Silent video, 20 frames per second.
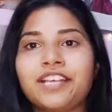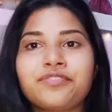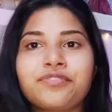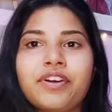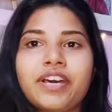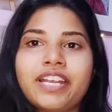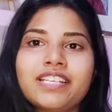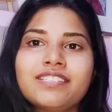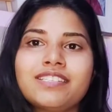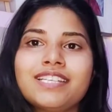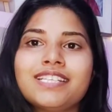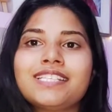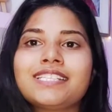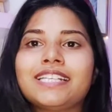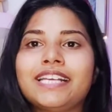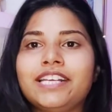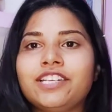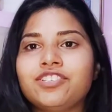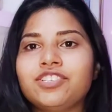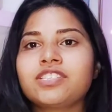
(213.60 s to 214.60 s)
far as the
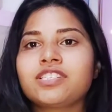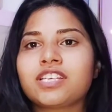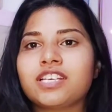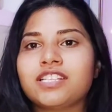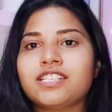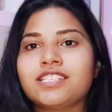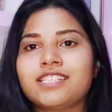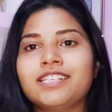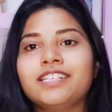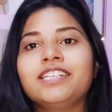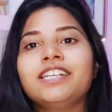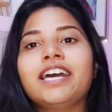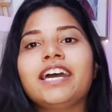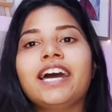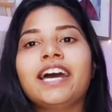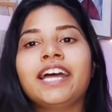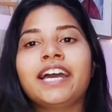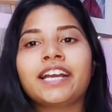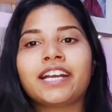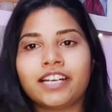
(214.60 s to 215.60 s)
stage is concerned,
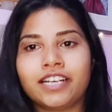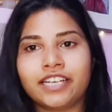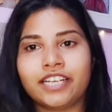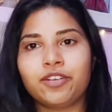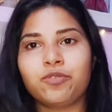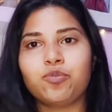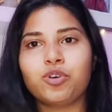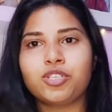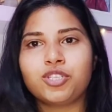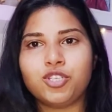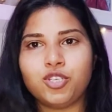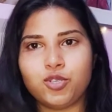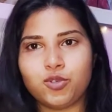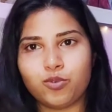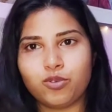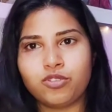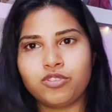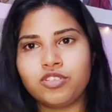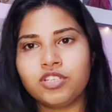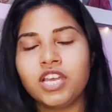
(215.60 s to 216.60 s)
a curtain was
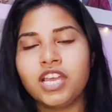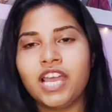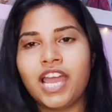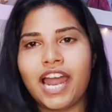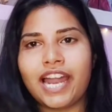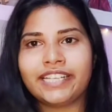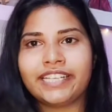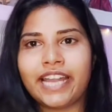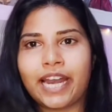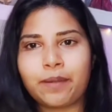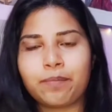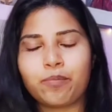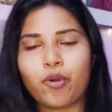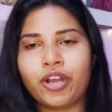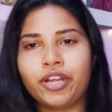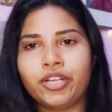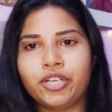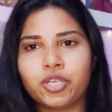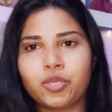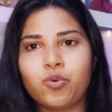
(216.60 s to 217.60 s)
used at that
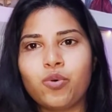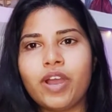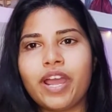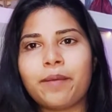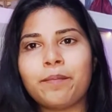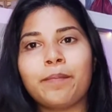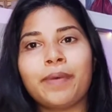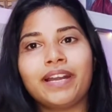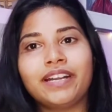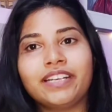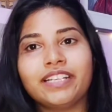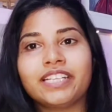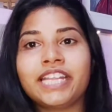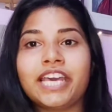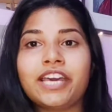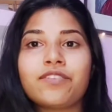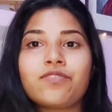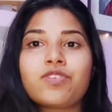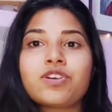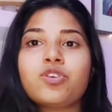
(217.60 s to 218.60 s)
point too, but
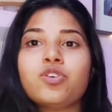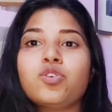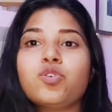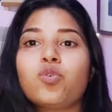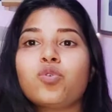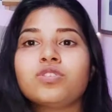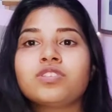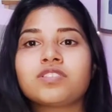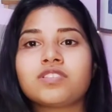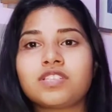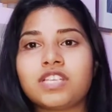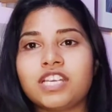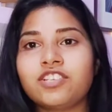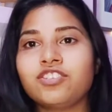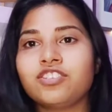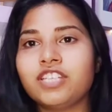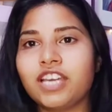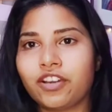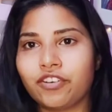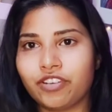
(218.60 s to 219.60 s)
there were no
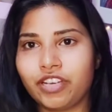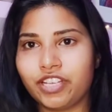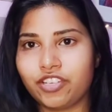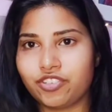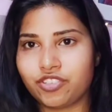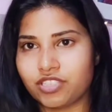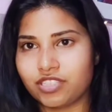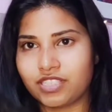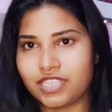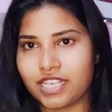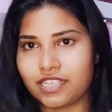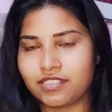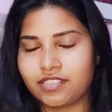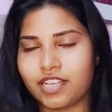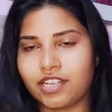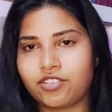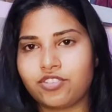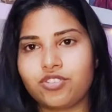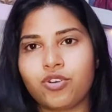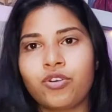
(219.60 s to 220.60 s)
stage decorations as
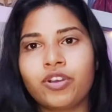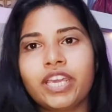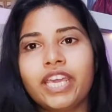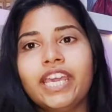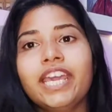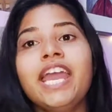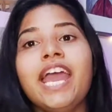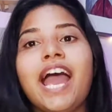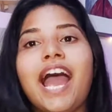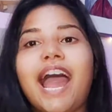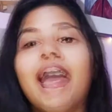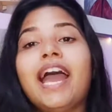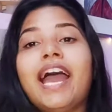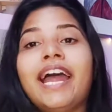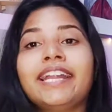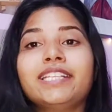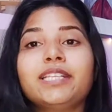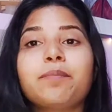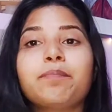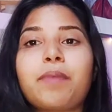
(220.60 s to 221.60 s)
such, okay,
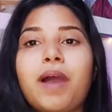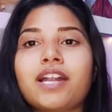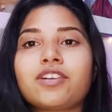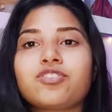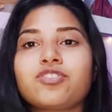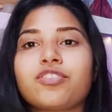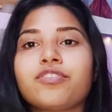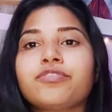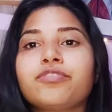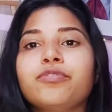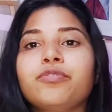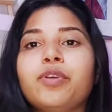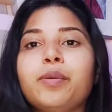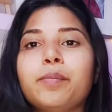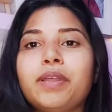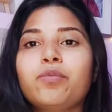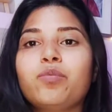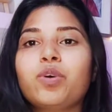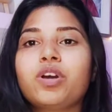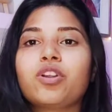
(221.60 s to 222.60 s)
and the parts of
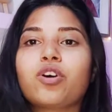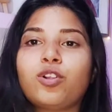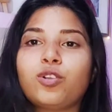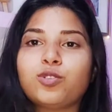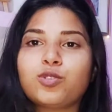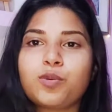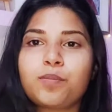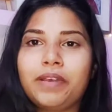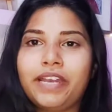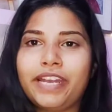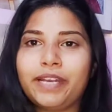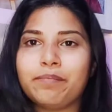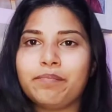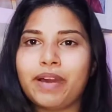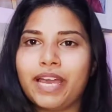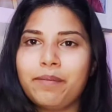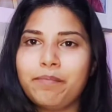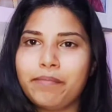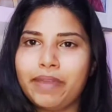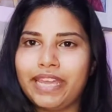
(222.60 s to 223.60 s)
women were also played
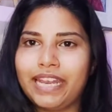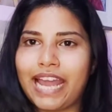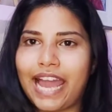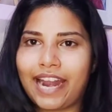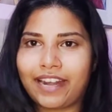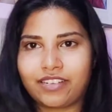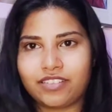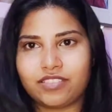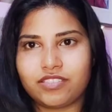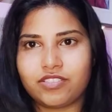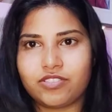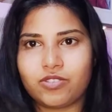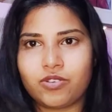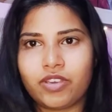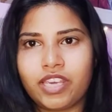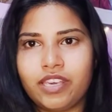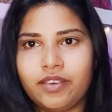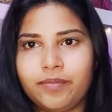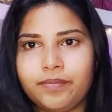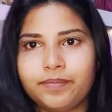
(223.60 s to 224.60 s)
by male actors.
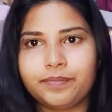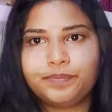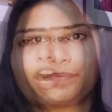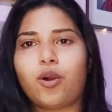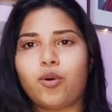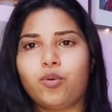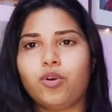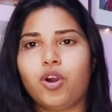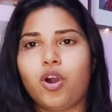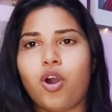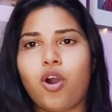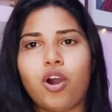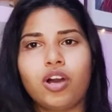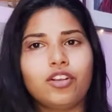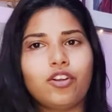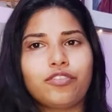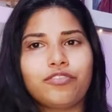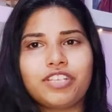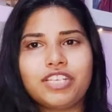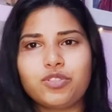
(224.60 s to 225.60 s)
Okay, now
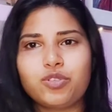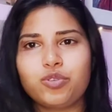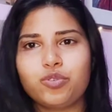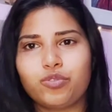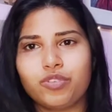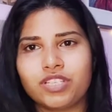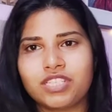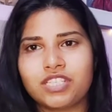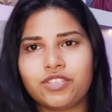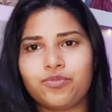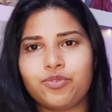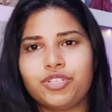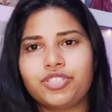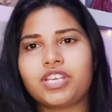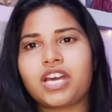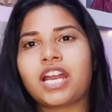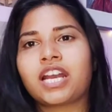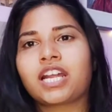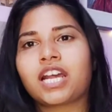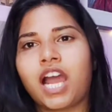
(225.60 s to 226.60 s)
all of these university
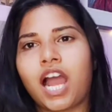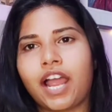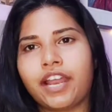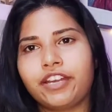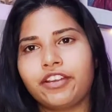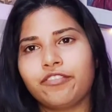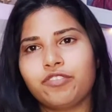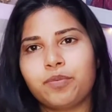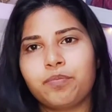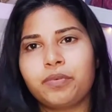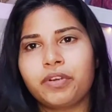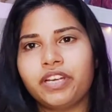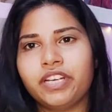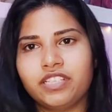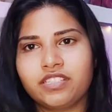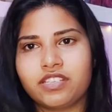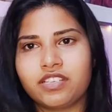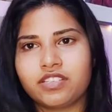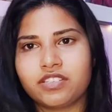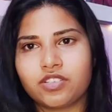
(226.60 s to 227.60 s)
wits are kind of the
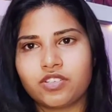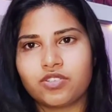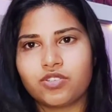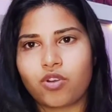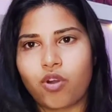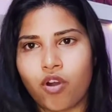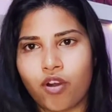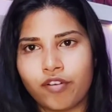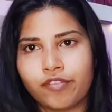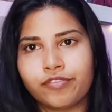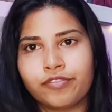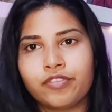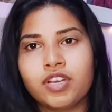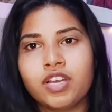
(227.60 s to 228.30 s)
predecessors of